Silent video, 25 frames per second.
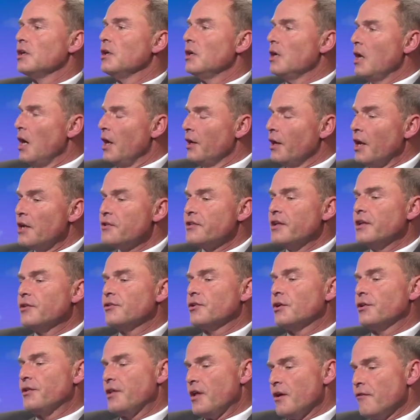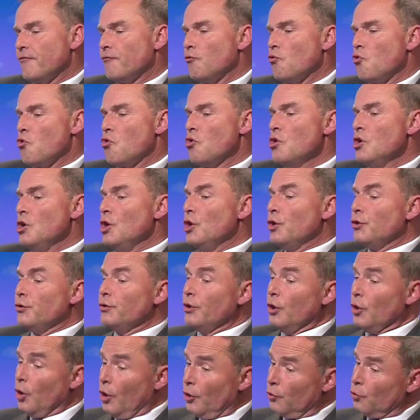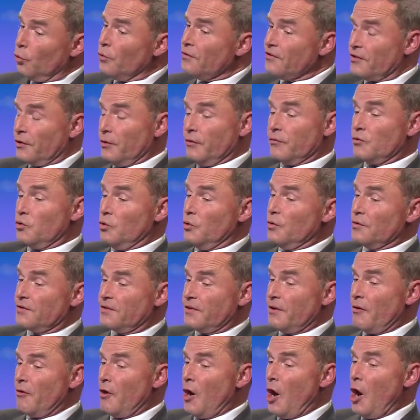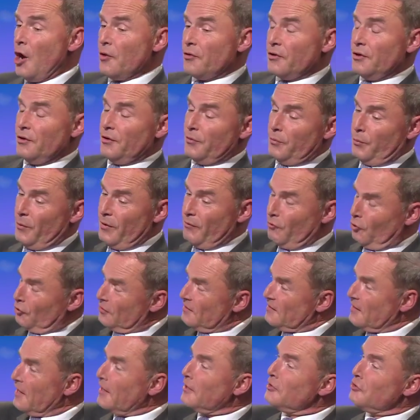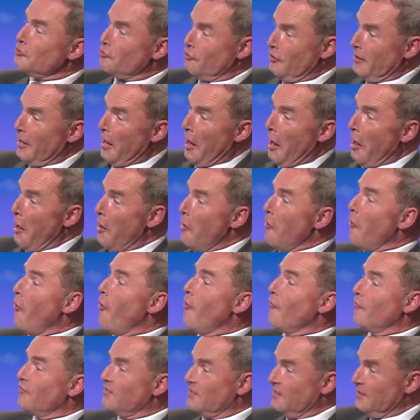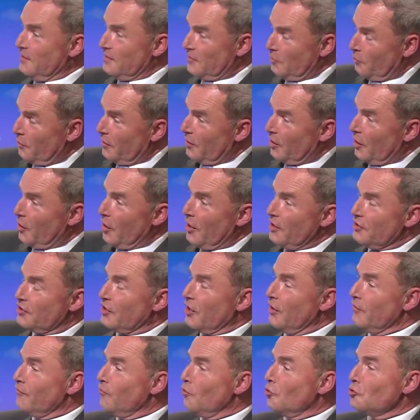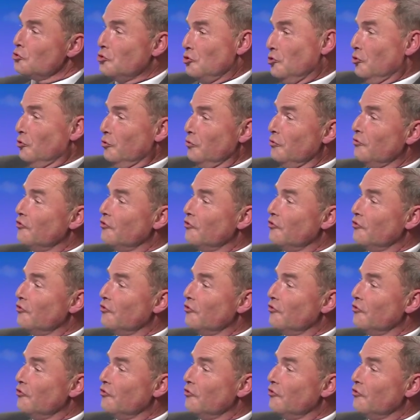And I think that therefore, you know, and also, of course, there are other, we've got a secondary layer of seats that we're going to go for too.